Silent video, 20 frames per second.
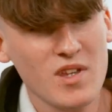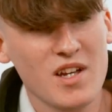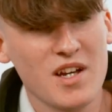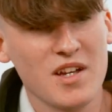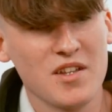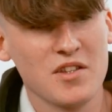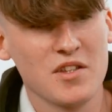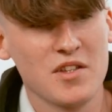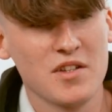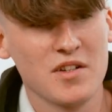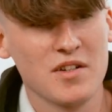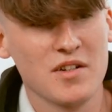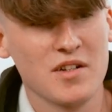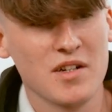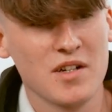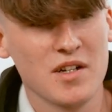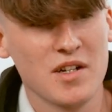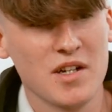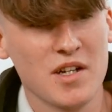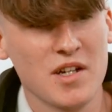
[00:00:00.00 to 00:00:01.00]
And
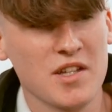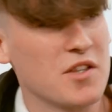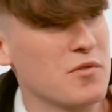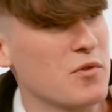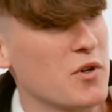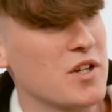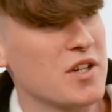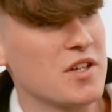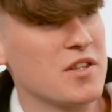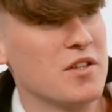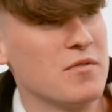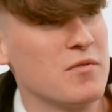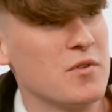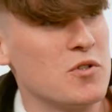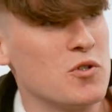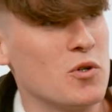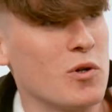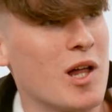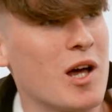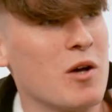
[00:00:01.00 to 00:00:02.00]
it is very
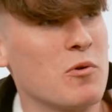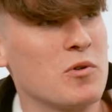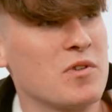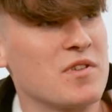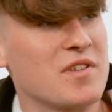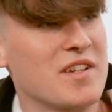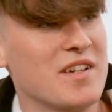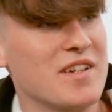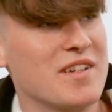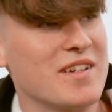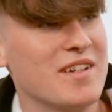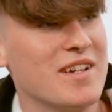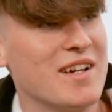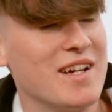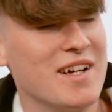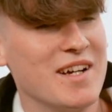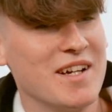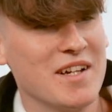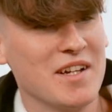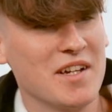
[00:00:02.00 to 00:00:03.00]
individual, I would say.
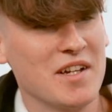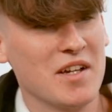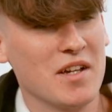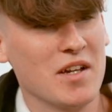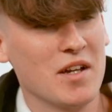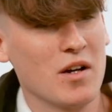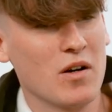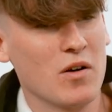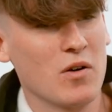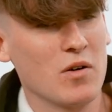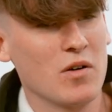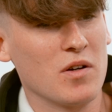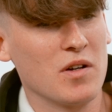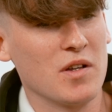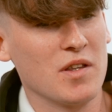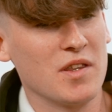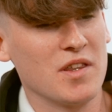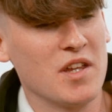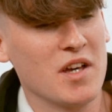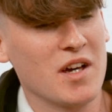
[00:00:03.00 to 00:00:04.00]

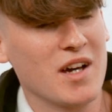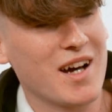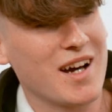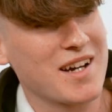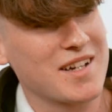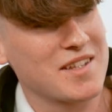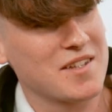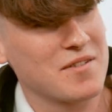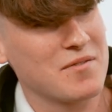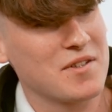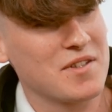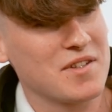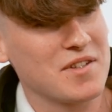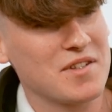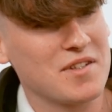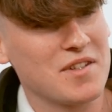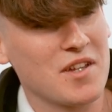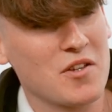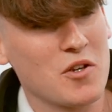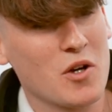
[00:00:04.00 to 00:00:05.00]
The
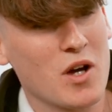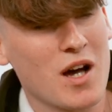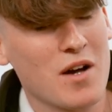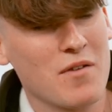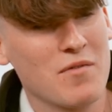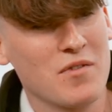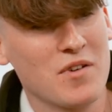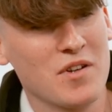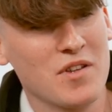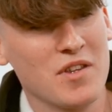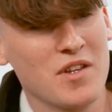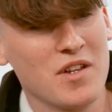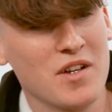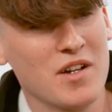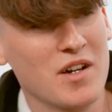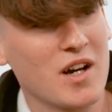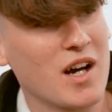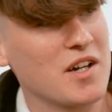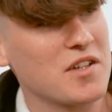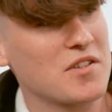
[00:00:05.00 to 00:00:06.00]
activities that you have
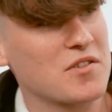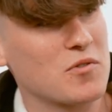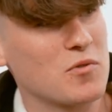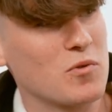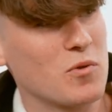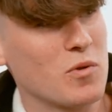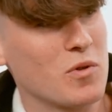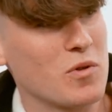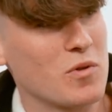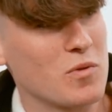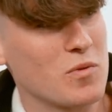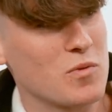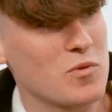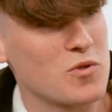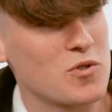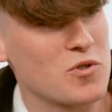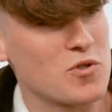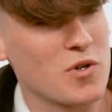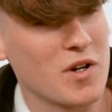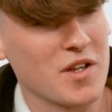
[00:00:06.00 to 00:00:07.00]
in high school
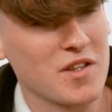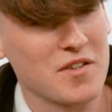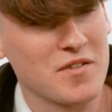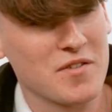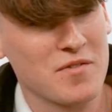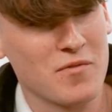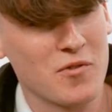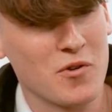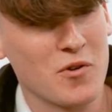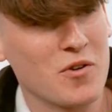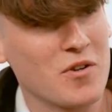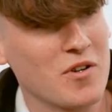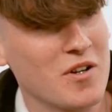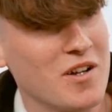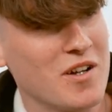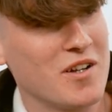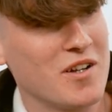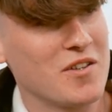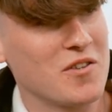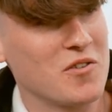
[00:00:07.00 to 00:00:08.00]
transfer
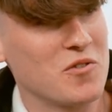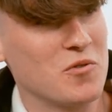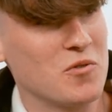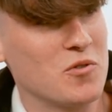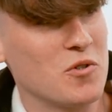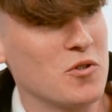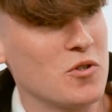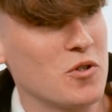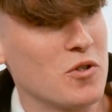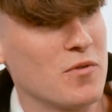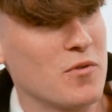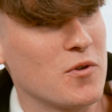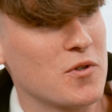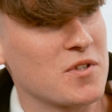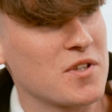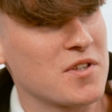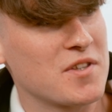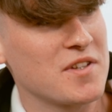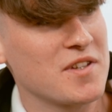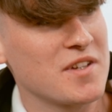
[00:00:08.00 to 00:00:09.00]
to your
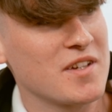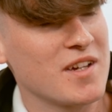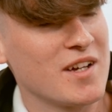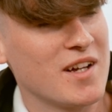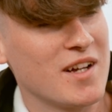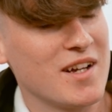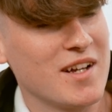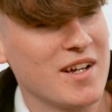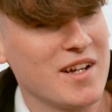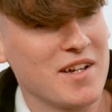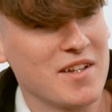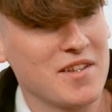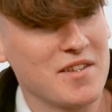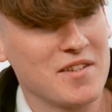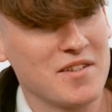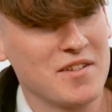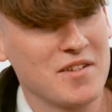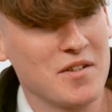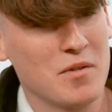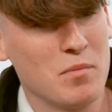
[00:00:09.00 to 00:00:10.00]
university,
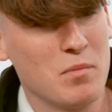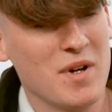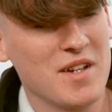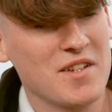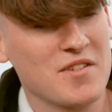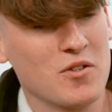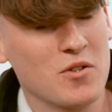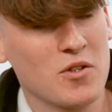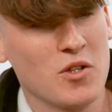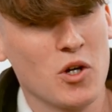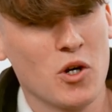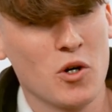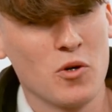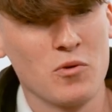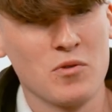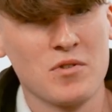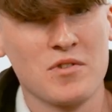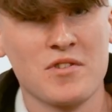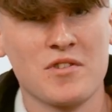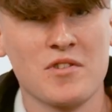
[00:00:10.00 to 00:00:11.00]
and based on
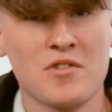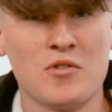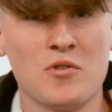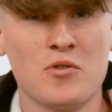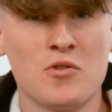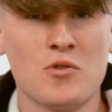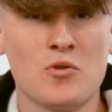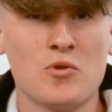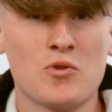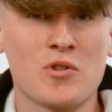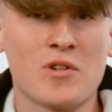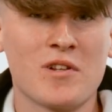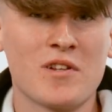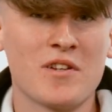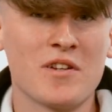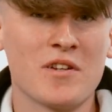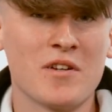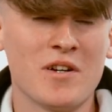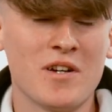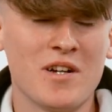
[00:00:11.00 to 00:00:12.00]
those, you
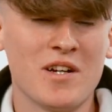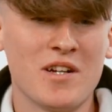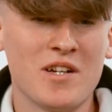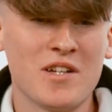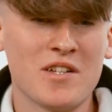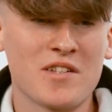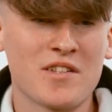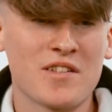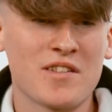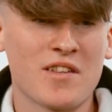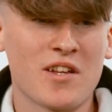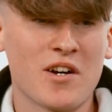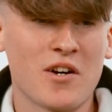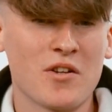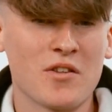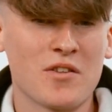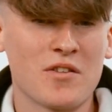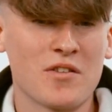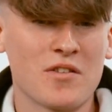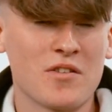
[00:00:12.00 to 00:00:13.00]
usually
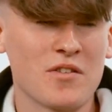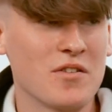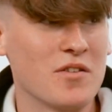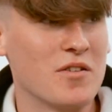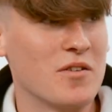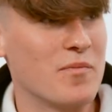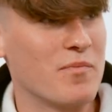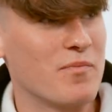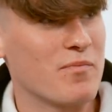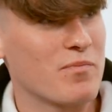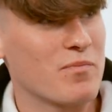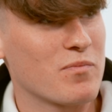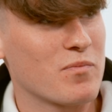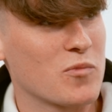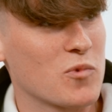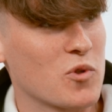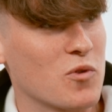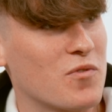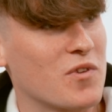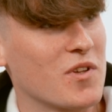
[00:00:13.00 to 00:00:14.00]
start to
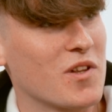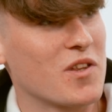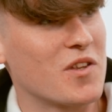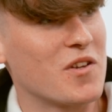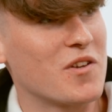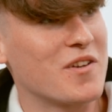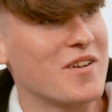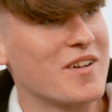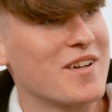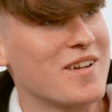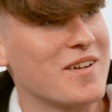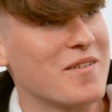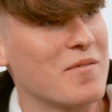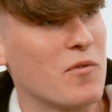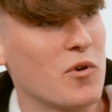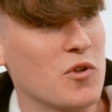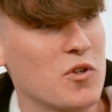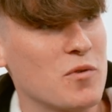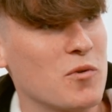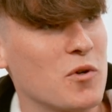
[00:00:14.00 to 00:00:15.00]
filter
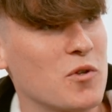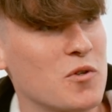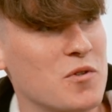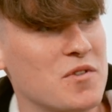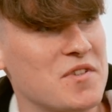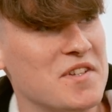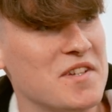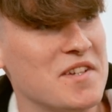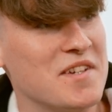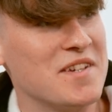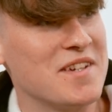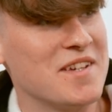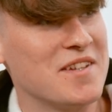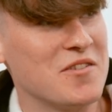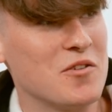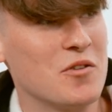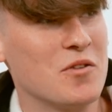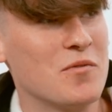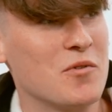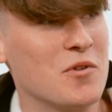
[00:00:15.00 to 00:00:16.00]
what you want to see in
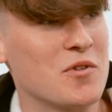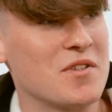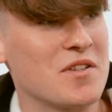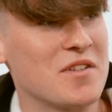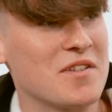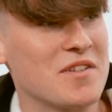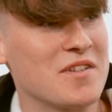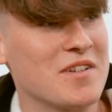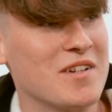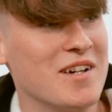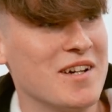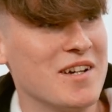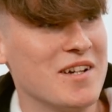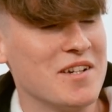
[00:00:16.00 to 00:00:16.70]
the university.